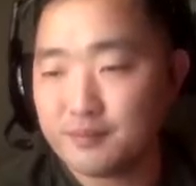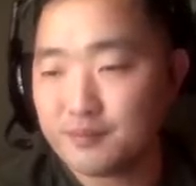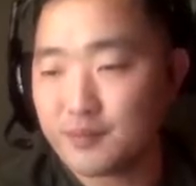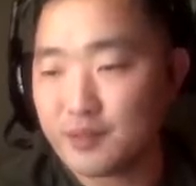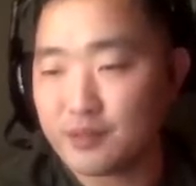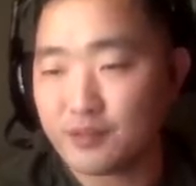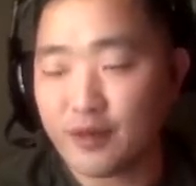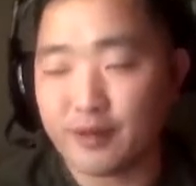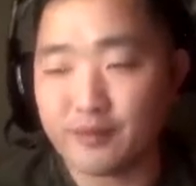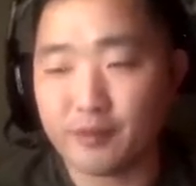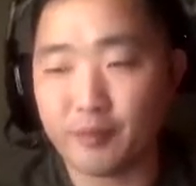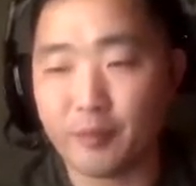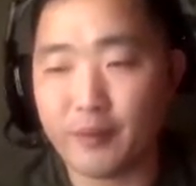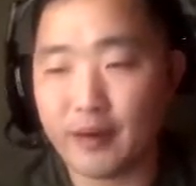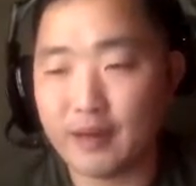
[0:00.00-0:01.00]
Let's craft
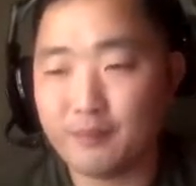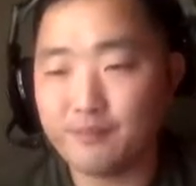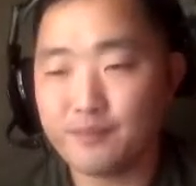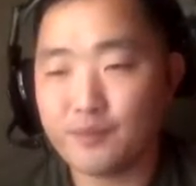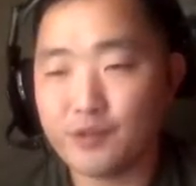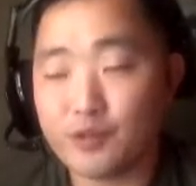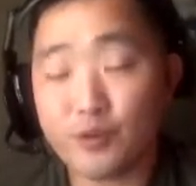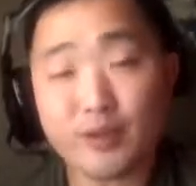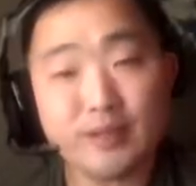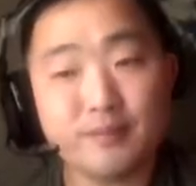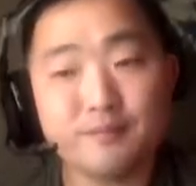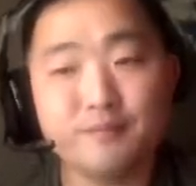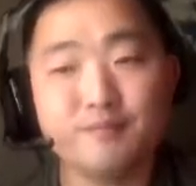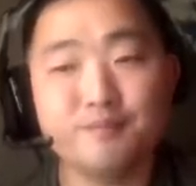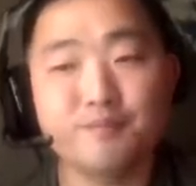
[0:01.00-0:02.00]
up a bomb. You know what?
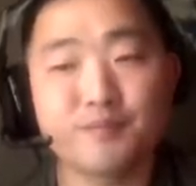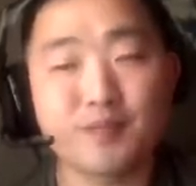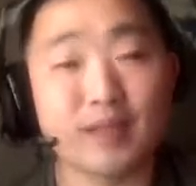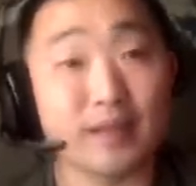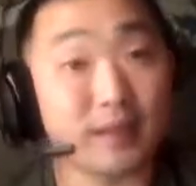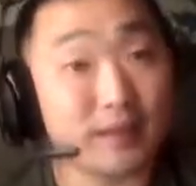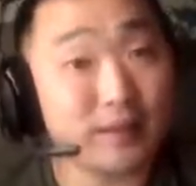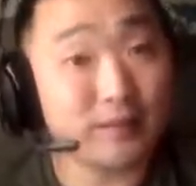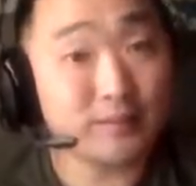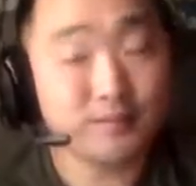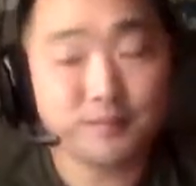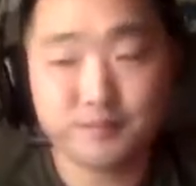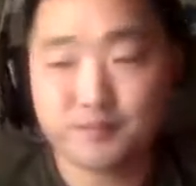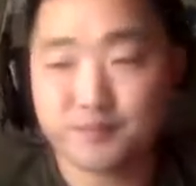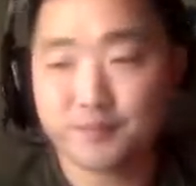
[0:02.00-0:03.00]
Got an idea?
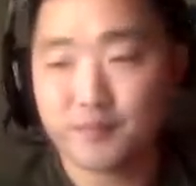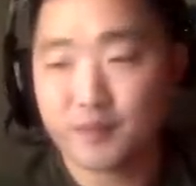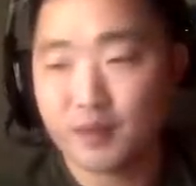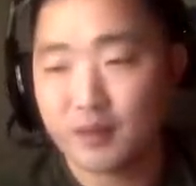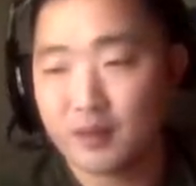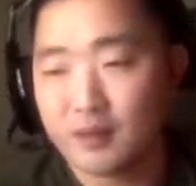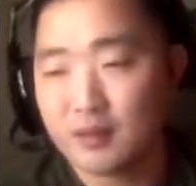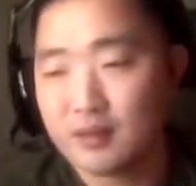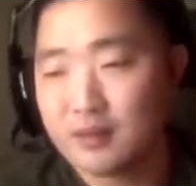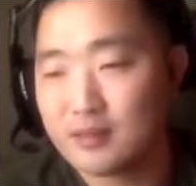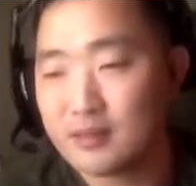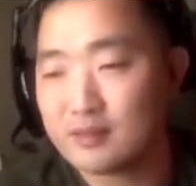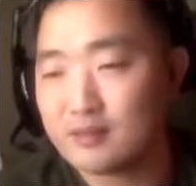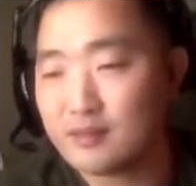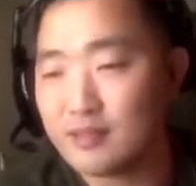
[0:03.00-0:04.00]

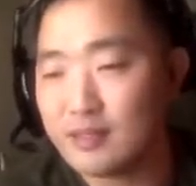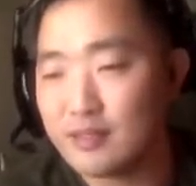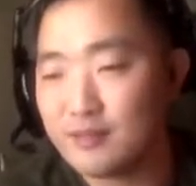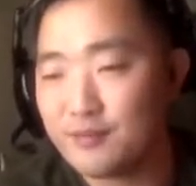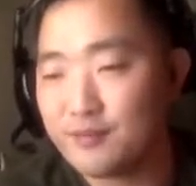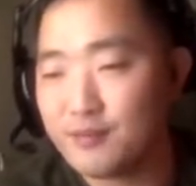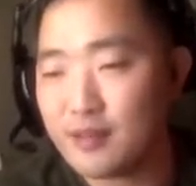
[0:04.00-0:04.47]
Let's leave